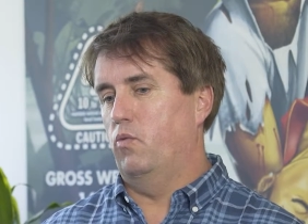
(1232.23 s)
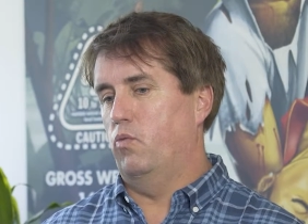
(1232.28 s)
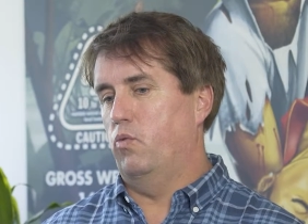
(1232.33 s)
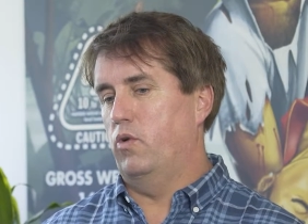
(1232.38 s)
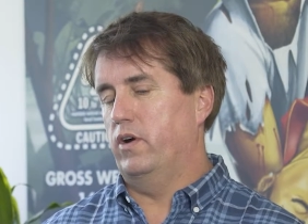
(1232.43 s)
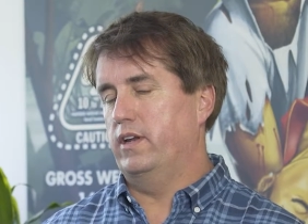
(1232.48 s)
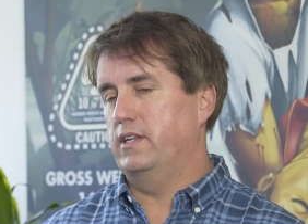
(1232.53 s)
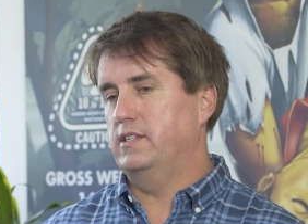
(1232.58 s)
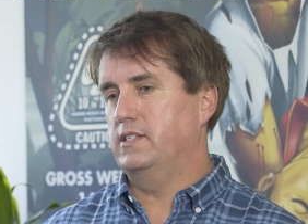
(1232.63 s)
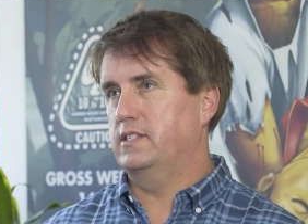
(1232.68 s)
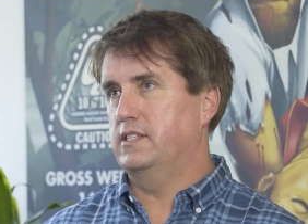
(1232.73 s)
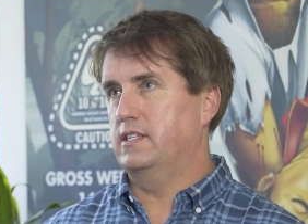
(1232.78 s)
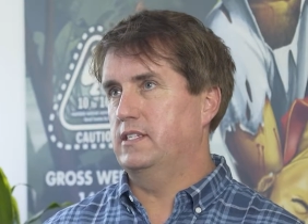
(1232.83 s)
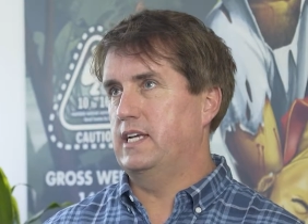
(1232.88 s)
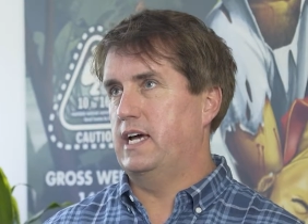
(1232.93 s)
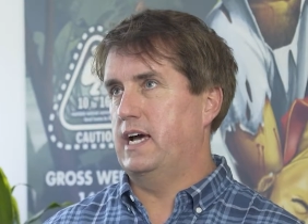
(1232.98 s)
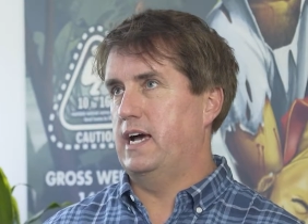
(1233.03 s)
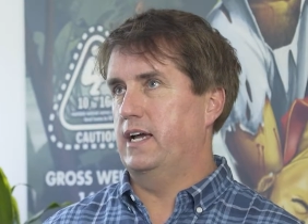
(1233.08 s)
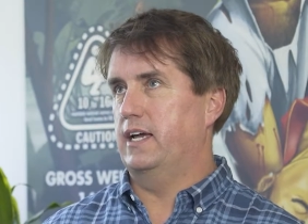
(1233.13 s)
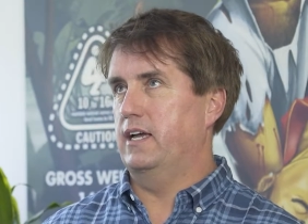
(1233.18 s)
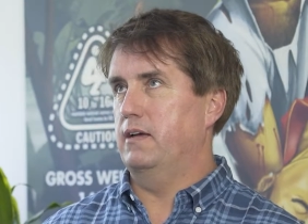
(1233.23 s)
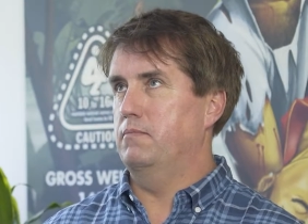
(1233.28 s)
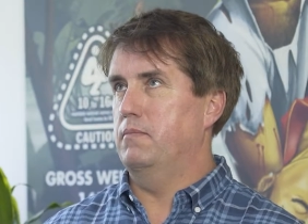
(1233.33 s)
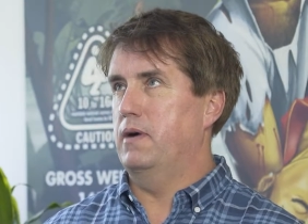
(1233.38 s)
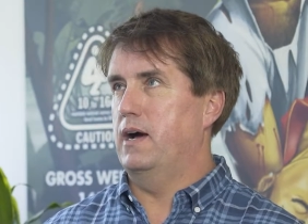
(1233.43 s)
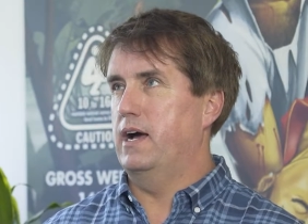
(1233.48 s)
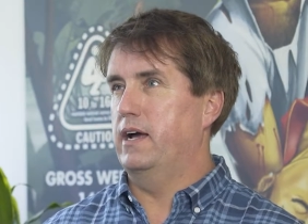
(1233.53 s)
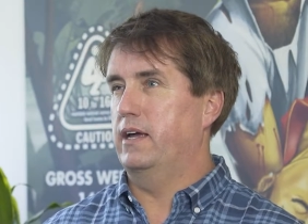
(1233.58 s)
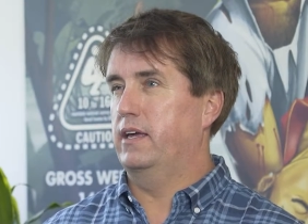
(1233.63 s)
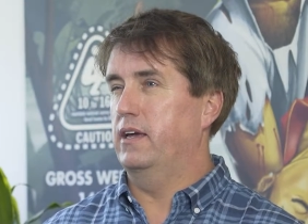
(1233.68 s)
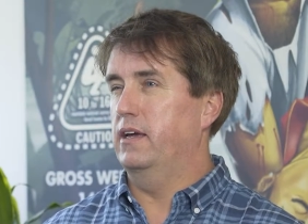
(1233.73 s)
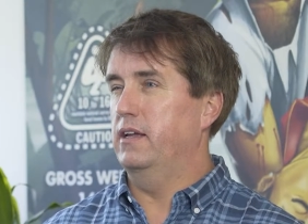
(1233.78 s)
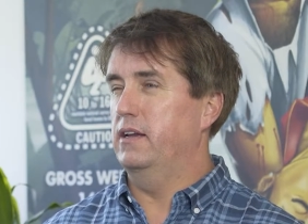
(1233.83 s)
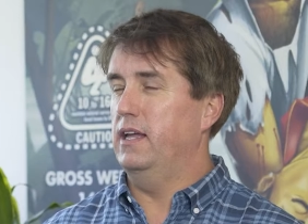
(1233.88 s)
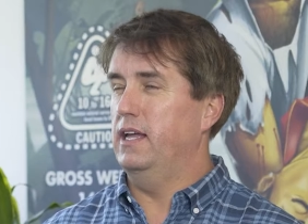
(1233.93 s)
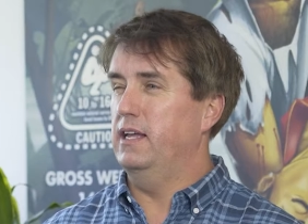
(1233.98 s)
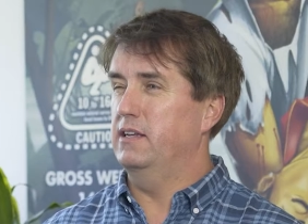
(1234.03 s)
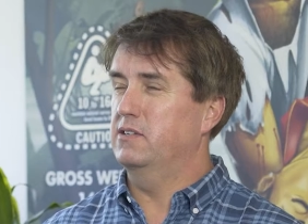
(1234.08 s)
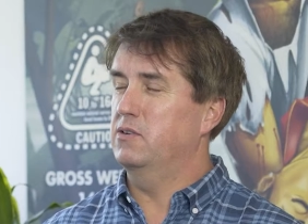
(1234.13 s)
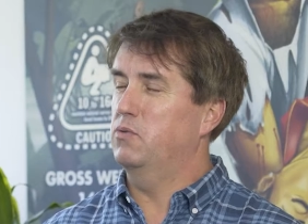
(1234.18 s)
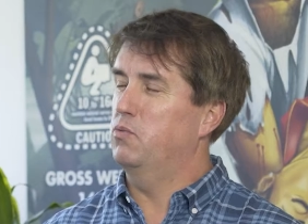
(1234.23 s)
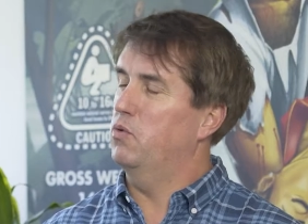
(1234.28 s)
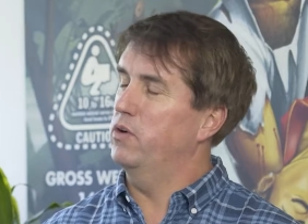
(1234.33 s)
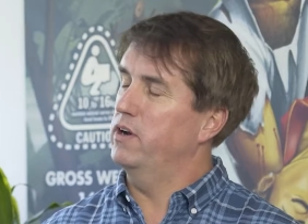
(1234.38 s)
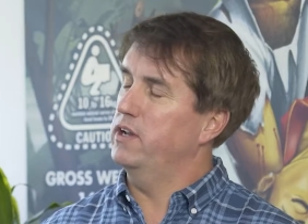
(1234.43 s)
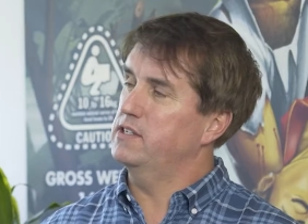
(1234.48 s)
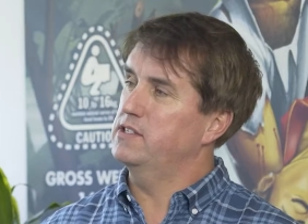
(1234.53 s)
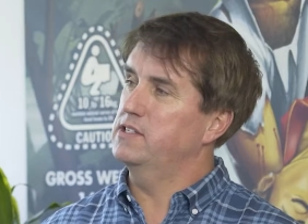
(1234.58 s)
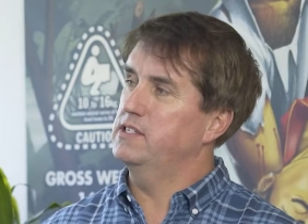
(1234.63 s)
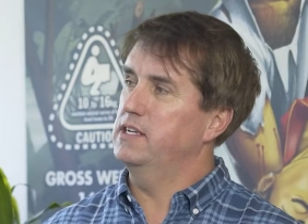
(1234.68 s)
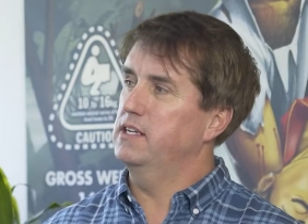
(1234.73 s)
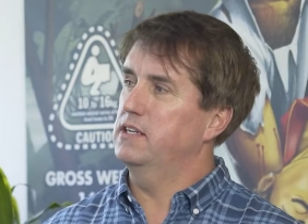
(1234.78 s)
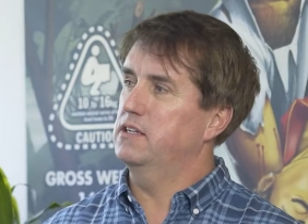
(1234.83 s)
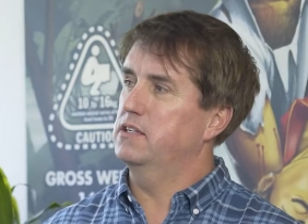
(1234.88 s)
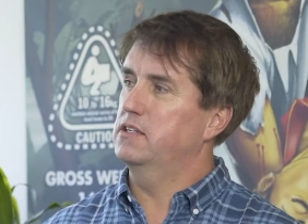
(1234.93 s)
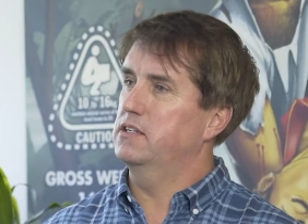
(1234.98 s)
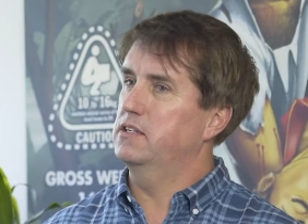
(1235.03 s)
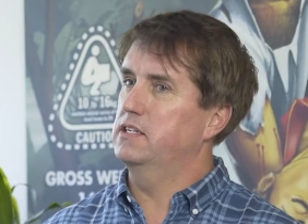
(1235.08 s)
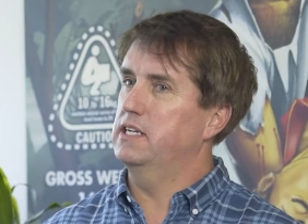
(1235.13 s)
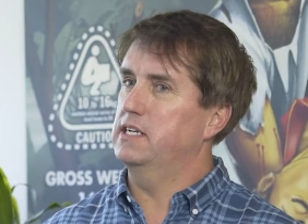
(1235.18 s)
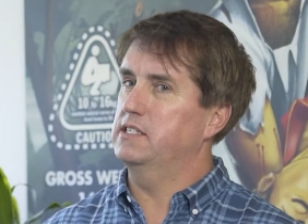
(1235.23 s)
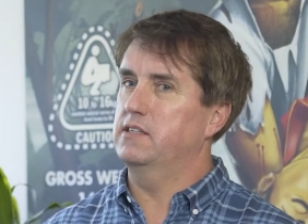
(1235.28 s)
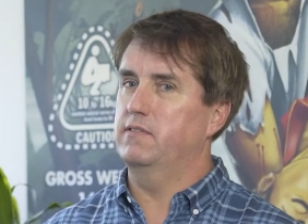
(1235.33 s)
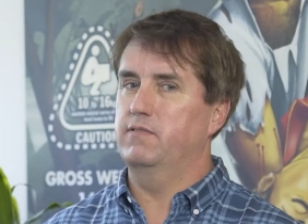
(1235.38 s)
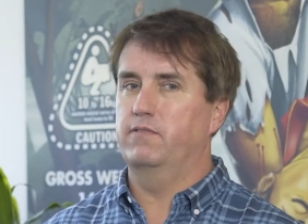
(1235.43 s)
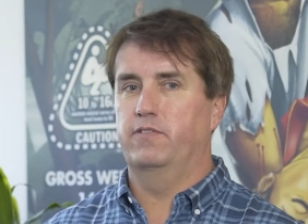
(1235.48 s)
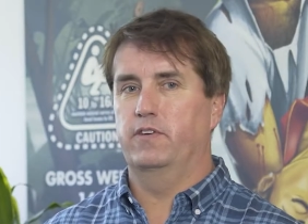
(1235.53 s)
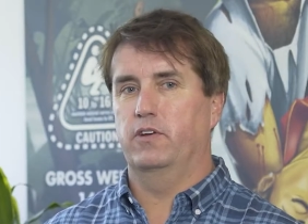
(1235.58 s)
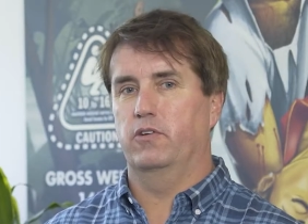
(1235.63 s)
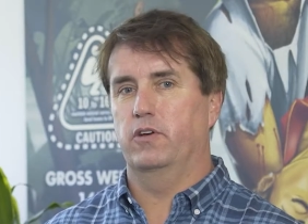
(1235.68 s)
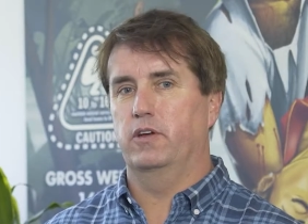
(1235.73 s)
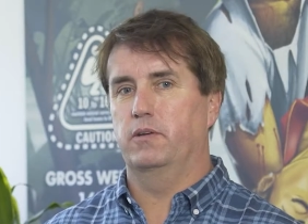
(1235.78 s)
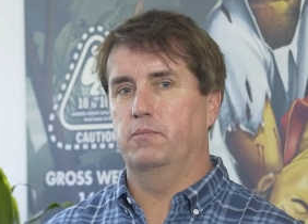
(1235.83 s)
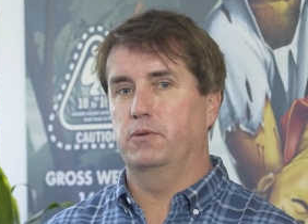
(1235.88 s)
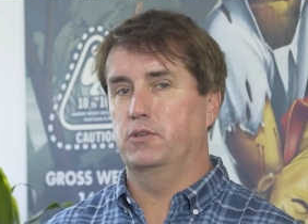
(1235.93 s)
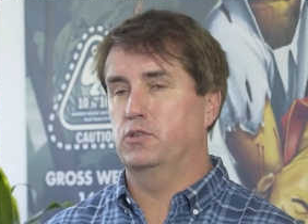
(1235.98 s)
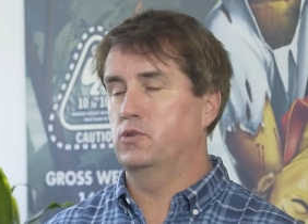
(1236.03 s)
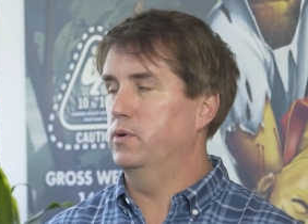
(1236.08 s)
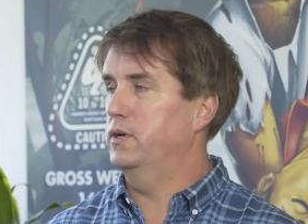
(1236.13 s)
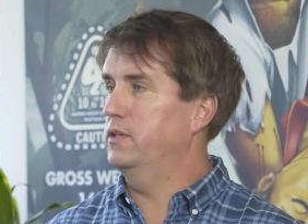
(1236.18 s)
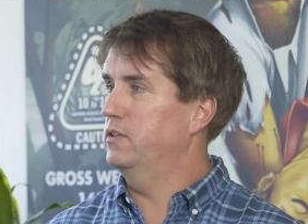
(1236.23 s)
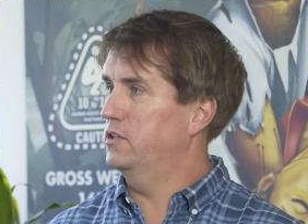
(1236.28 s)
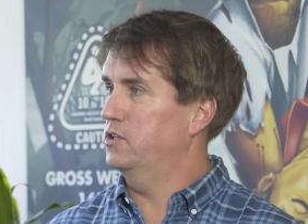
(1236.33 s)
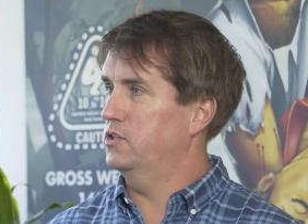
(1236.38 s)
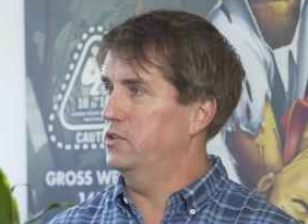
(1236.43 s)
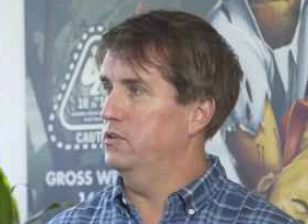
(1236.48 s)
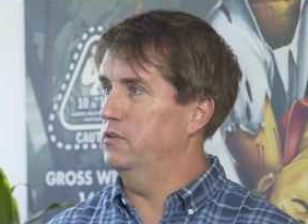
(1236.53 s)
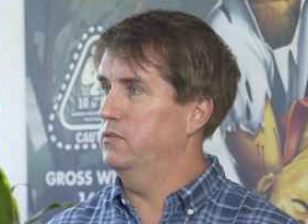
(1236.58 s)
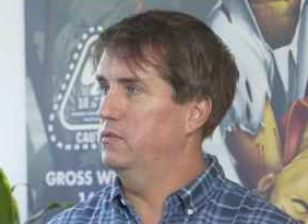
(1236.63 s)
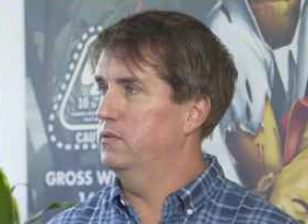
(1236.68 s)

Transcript: what is the target market, and to what extent does it vary between the two?